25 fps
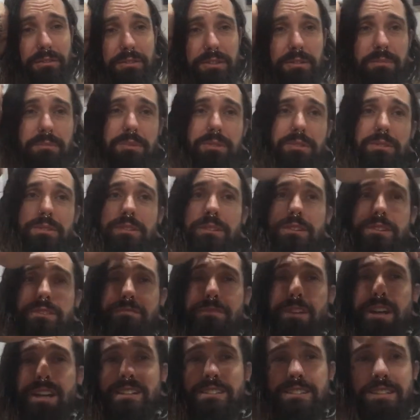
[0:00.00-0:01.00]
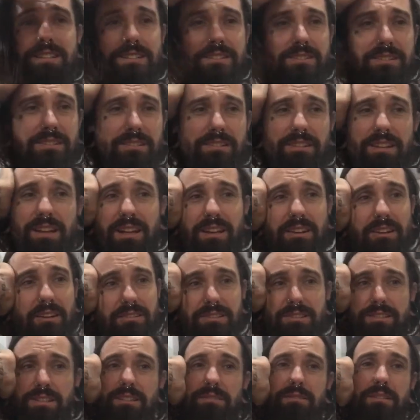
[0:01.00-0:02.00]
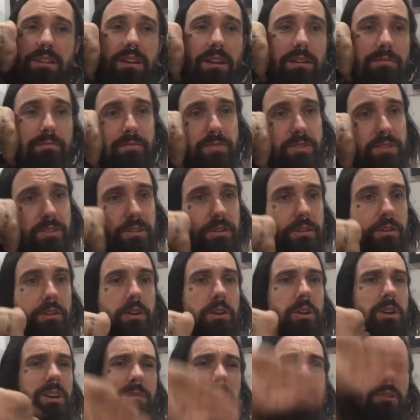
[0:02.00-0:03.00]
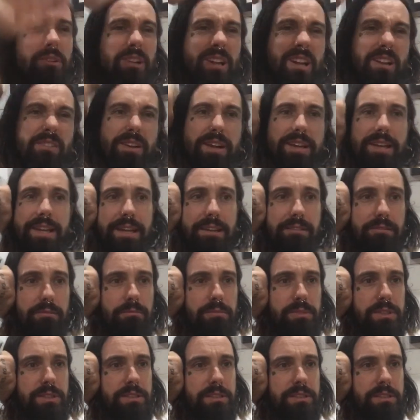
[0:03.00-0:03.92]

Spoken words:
but they're racist and I can't stand that, so I'm not going anywhere near them.